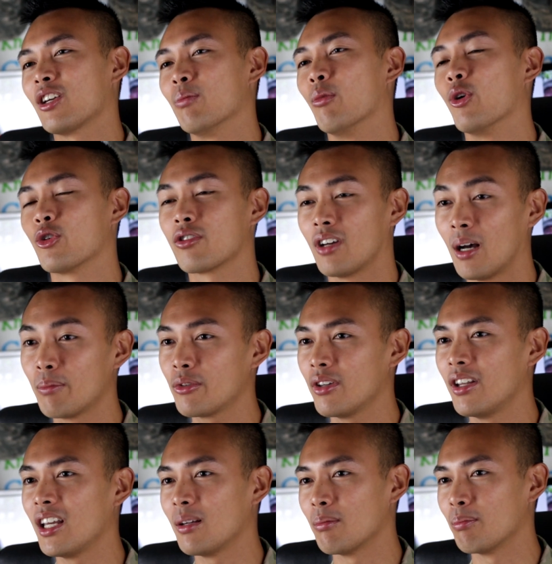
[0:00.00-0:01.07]
and most
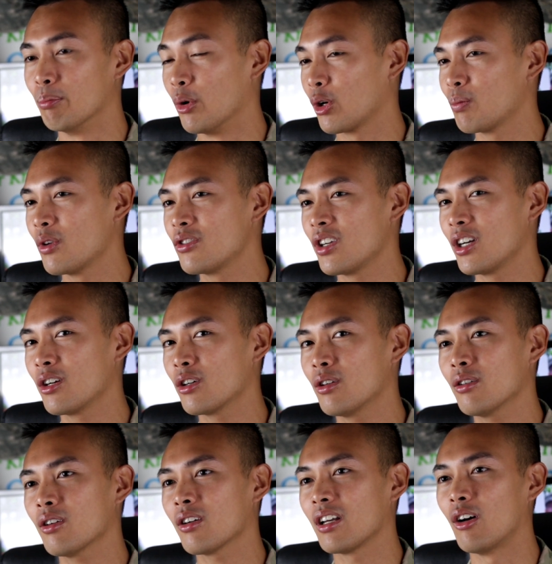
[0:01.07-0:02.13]
up-to-date book
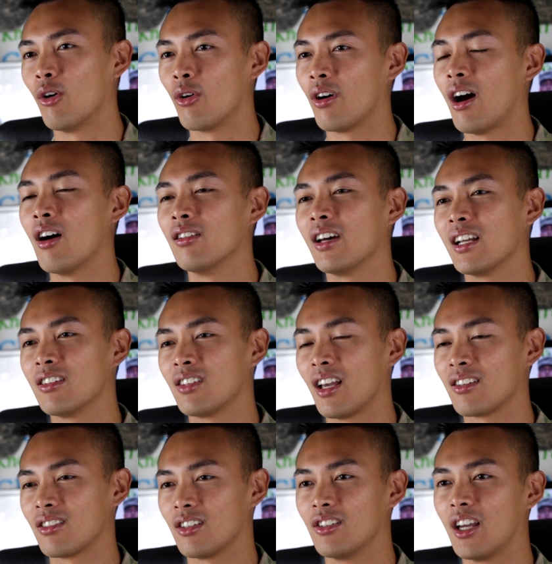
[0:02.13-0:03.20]
material or online
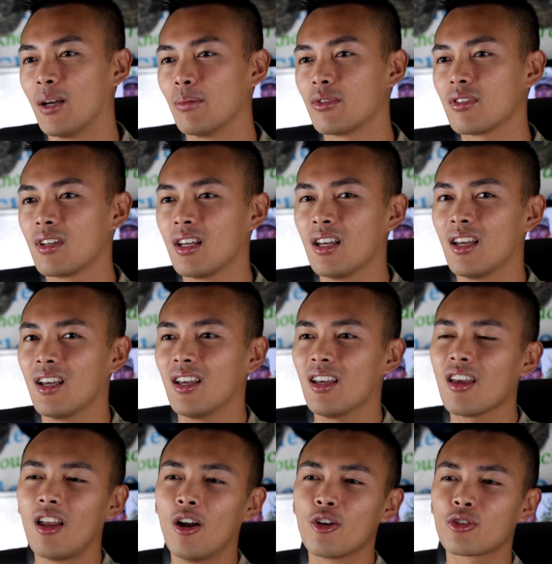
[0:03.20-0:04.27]
test exams.
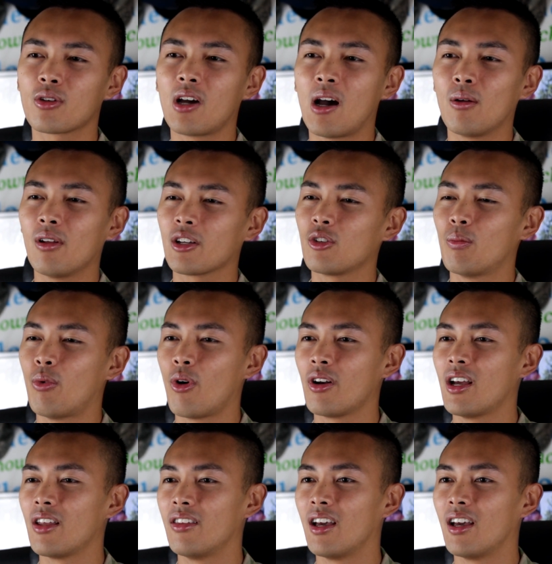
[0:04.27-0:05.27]
And also I would like to point out